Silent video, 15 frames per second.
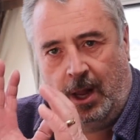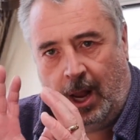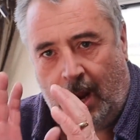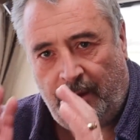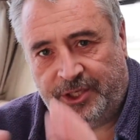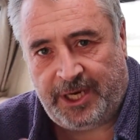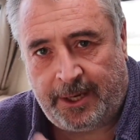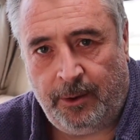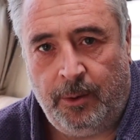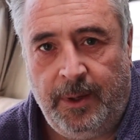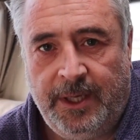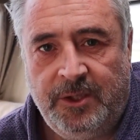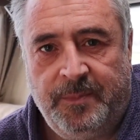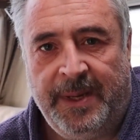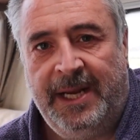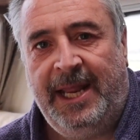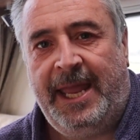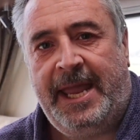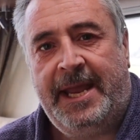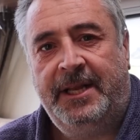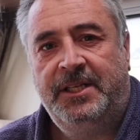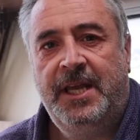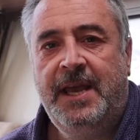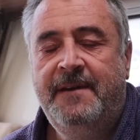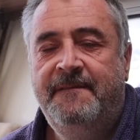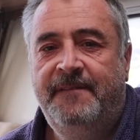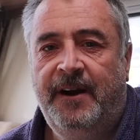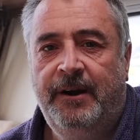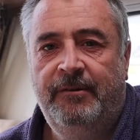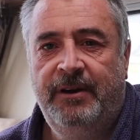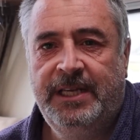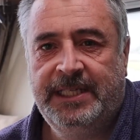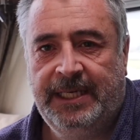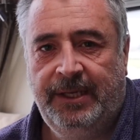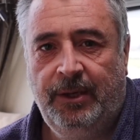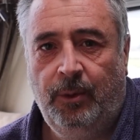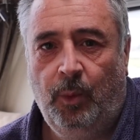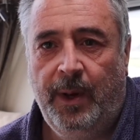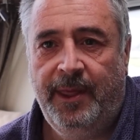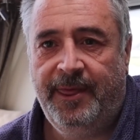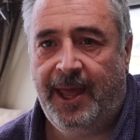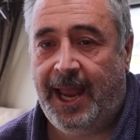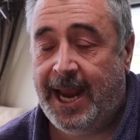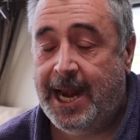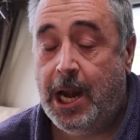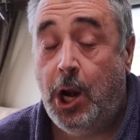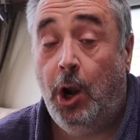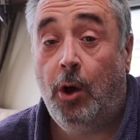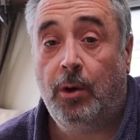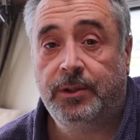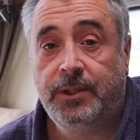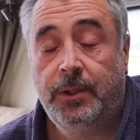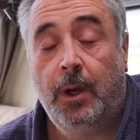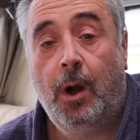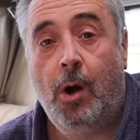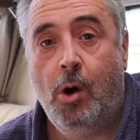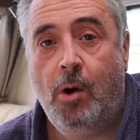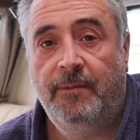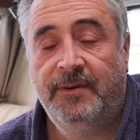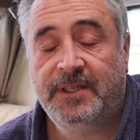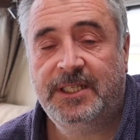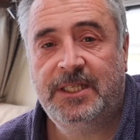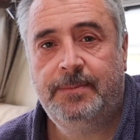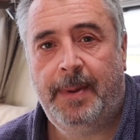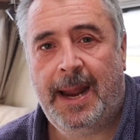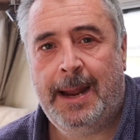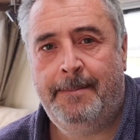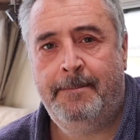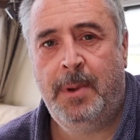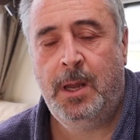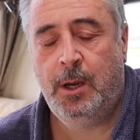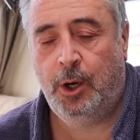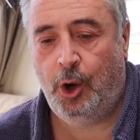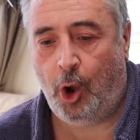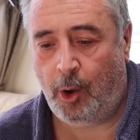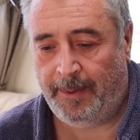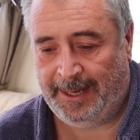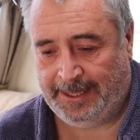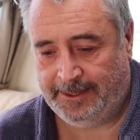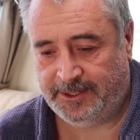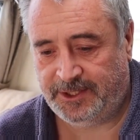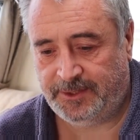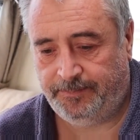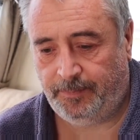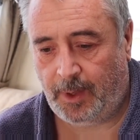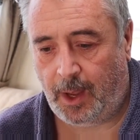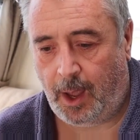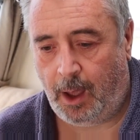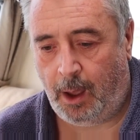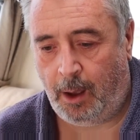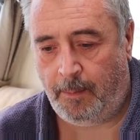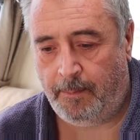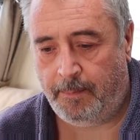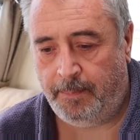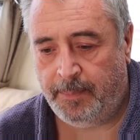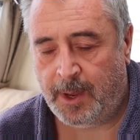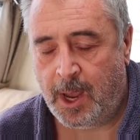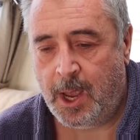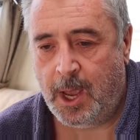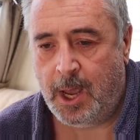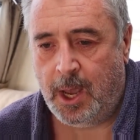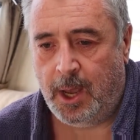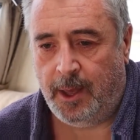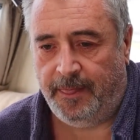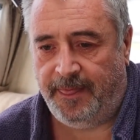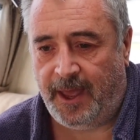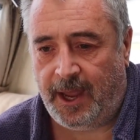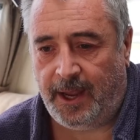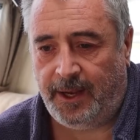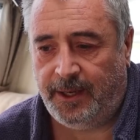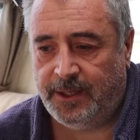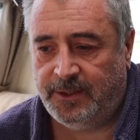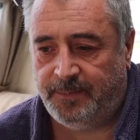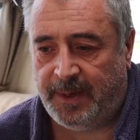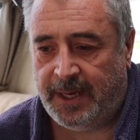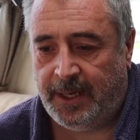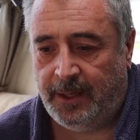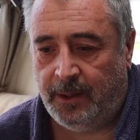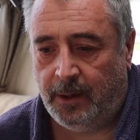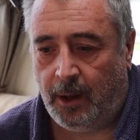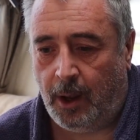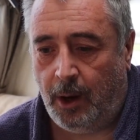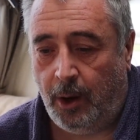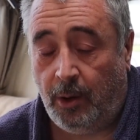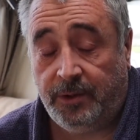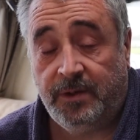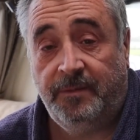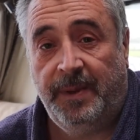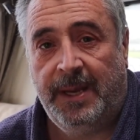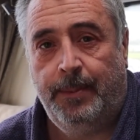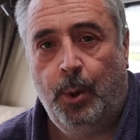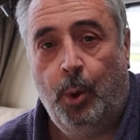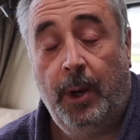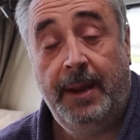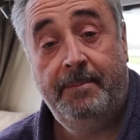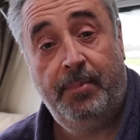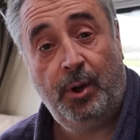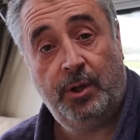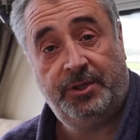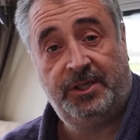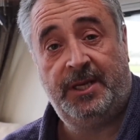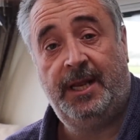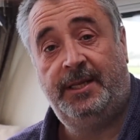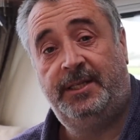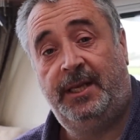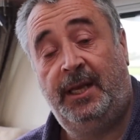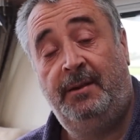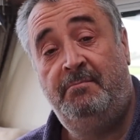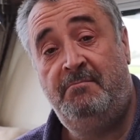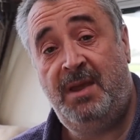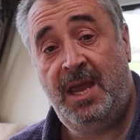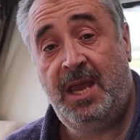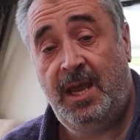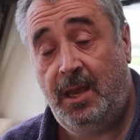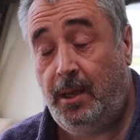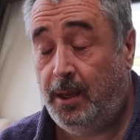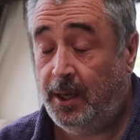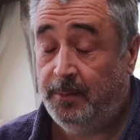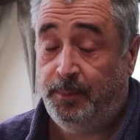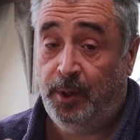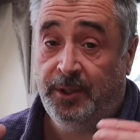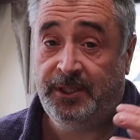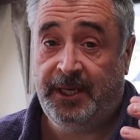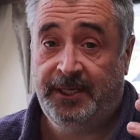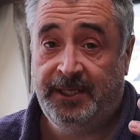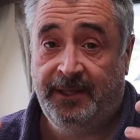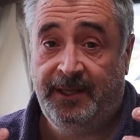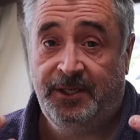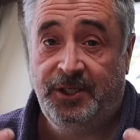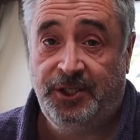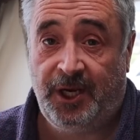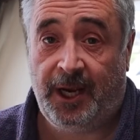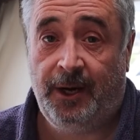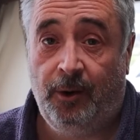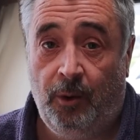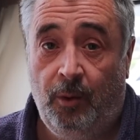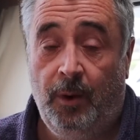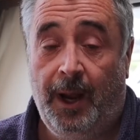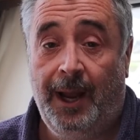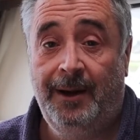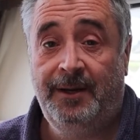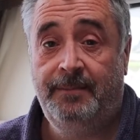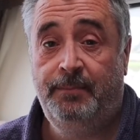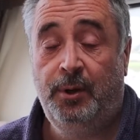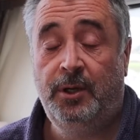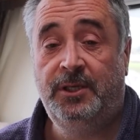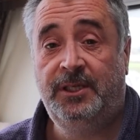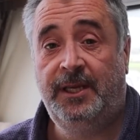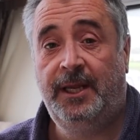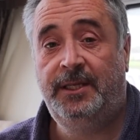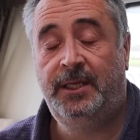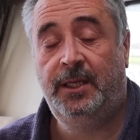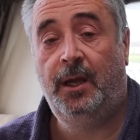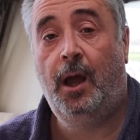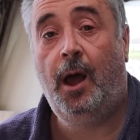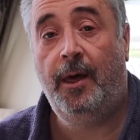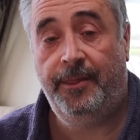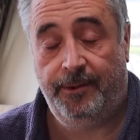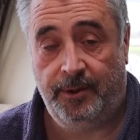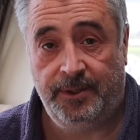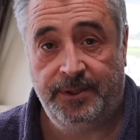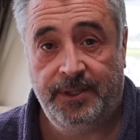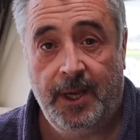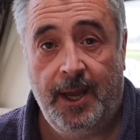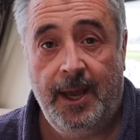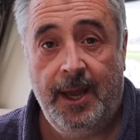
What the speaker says: Our channel has been hit very recently with a lot of spam comments. There has been a lot of people impersonating me, impersonating this channel, and impersonating others,